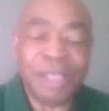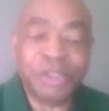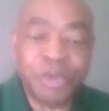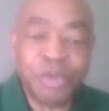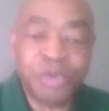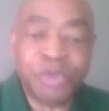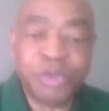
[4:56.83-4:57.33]

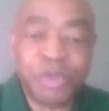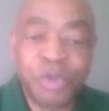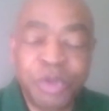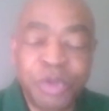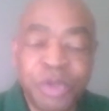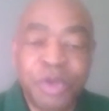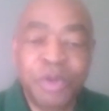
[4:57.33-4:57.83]
school
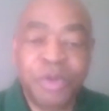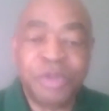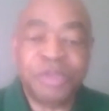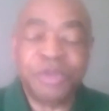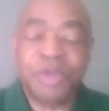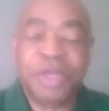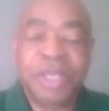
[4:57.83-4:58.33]
student going
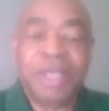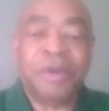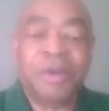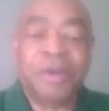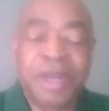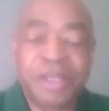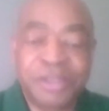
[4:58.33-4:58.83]
to an
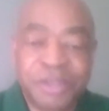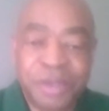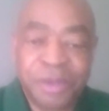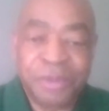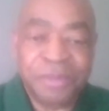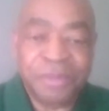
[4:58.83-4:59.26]
integrated school.